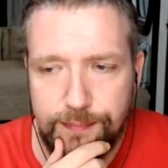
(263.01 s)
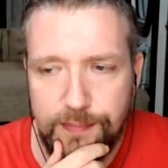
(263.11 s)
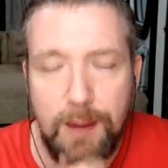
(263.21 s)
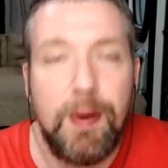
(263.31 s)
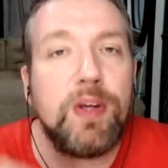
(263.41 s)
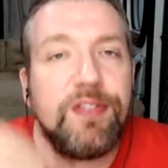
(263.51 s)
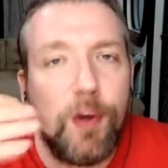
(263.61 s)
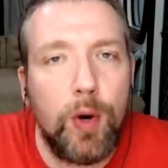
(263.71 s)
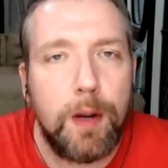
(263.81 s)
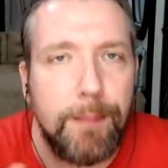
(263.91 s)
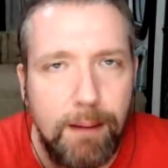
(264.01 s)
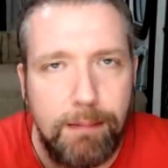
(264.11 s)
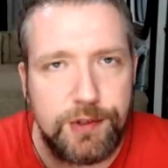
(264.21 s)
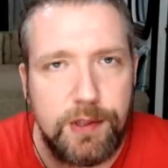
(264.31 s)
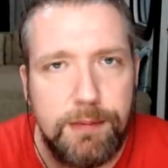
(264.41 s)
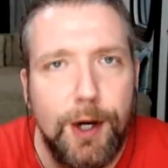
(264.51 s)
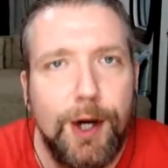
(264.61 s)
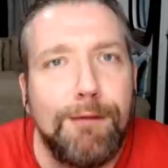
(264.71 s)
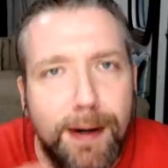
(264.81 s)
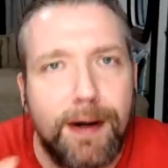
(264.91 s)
but we still want to publish him
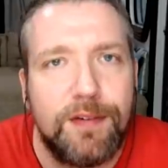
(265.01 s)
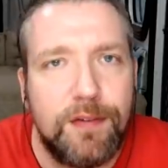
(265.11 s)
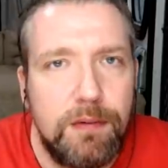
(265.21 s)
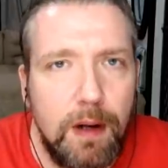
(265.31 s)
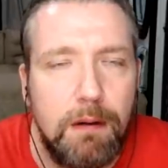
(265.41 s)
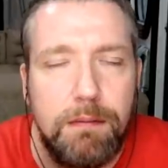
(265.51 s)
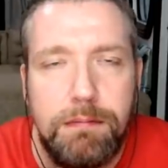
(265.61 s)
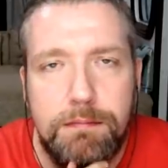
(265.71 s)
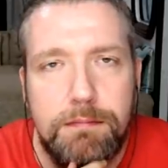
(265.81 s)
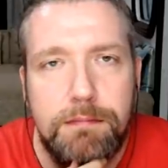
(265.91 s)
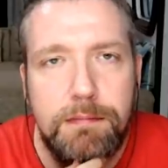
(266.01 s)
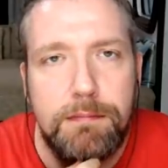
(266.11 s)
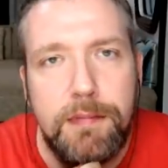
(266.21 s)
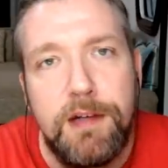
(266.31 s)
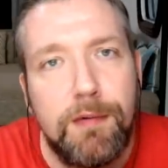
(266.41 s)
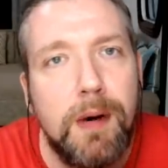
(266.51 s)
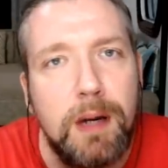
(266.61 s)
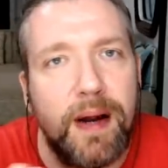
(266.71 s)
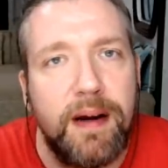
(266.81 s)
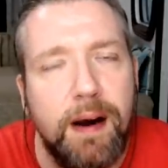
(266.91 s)
because you know he's a money
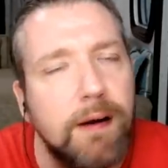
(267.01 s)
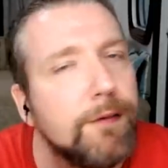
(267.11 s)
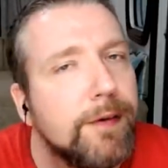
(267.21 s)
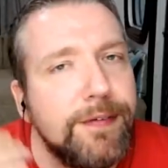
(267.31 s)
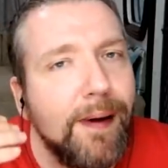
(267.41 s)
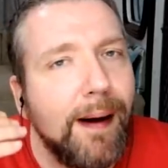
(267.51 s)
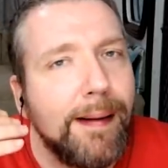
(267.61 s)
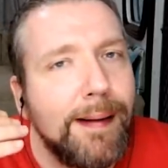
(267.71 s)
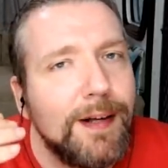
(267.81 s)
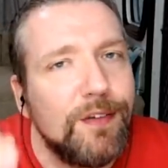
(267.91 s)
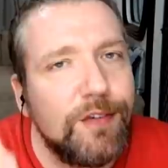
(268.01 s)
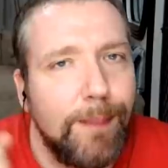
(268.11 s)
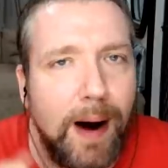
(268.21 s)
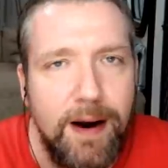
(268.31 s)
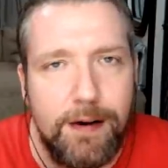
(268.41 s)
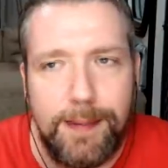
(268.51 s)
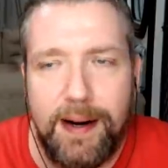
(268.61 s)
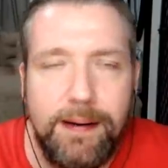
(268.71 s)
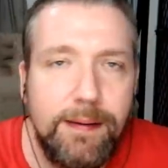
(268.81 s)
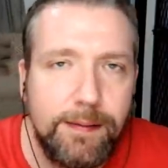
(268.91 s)
making character. He's not Spider
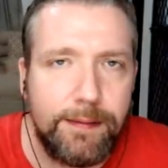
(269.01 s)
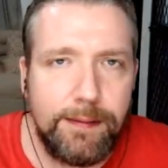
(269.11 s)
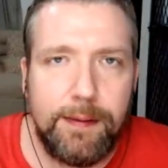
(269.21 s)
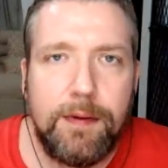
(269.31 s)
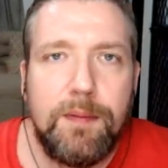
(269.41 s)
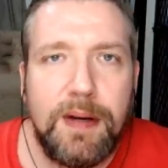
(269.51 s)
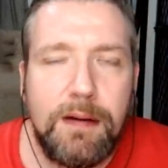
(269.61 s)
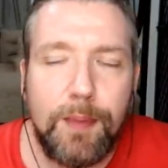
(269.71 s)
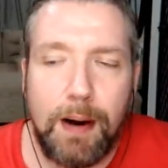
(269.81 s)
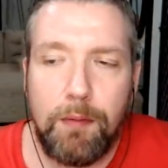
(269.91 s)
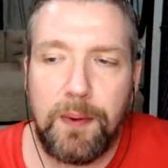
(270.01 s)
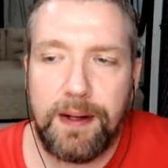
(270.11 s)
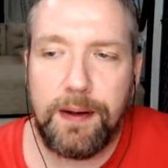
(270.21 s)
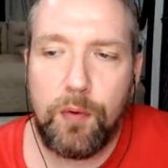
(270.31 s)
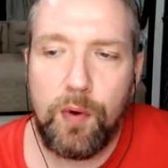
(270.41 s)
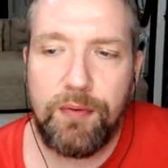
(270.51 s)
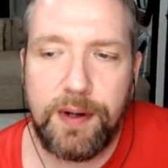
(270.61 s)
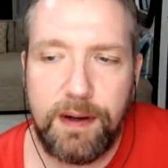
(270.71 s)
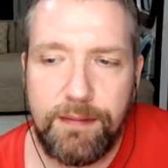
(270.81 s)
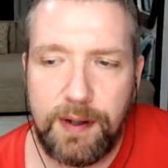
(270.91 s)
Man. He's probably the
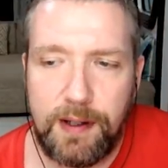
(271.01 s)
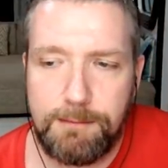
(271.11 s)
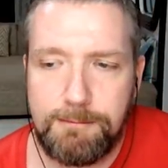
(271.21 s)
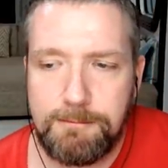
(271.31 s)
equivalent of a uh,